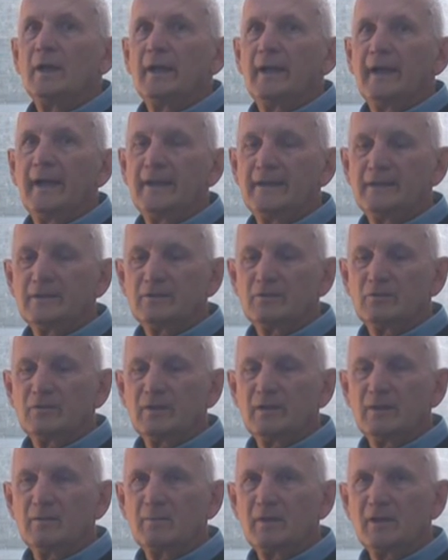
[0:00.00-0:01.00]
and
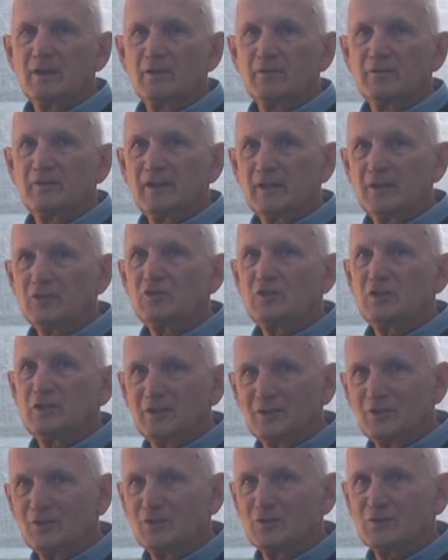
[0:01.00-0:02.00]
the amount of energy
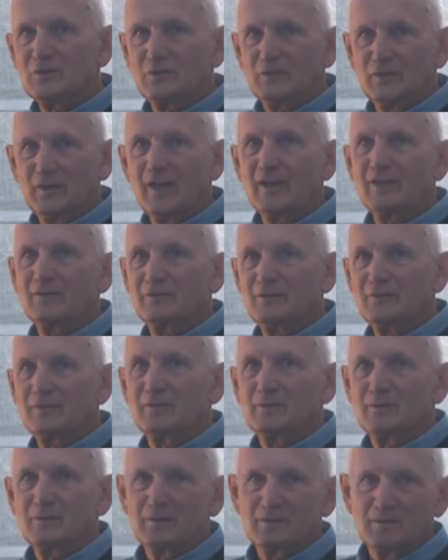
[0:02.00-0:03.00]
used for that
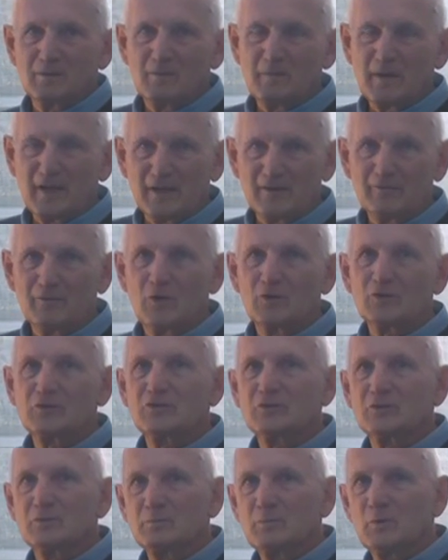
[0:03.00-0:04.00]
amount of
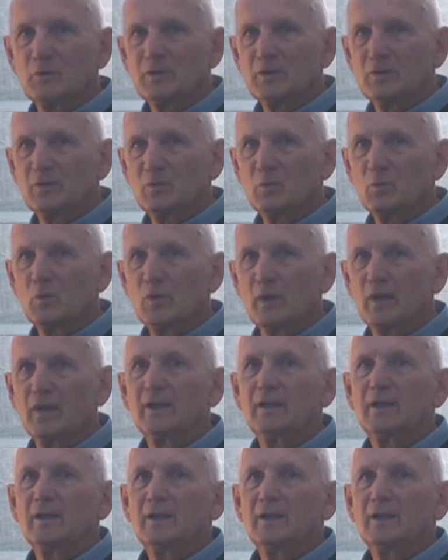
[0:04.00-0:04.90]
oxygen put in the water